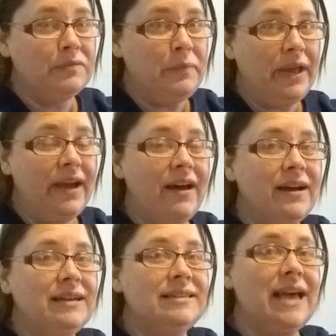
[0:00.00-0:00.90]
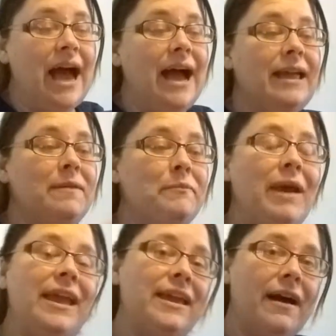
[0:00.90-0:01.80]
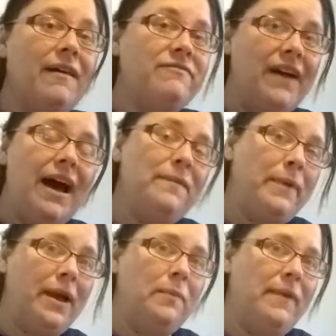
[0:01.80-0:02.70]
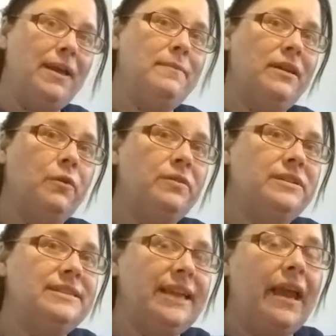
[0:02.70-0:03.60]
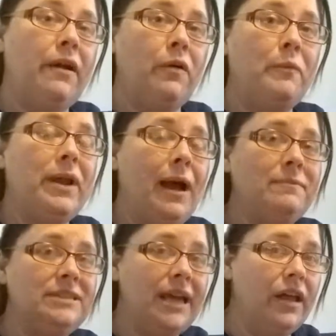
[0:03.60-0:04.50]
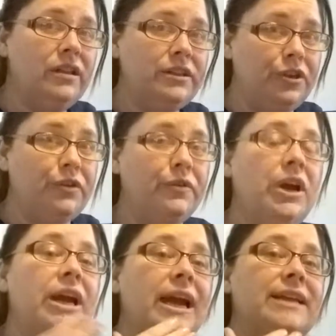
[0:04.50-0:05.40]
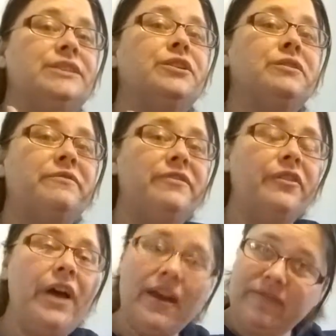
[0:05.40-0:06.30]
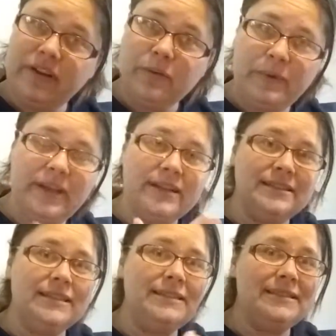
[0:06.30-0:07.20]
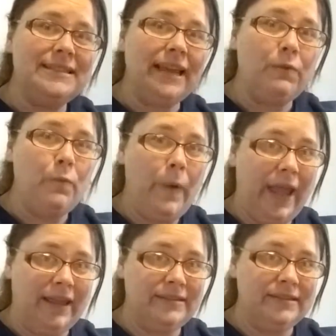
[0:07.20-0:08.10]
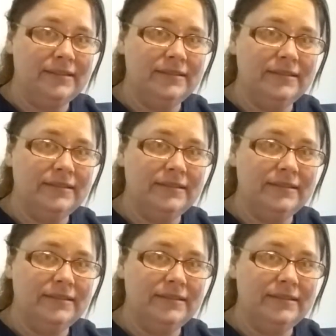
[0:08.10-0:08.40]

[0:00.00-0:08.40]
Because I can make a 5-pound baby on a scale, but I'm telling you, it's going to feel heavier because it's dead weight.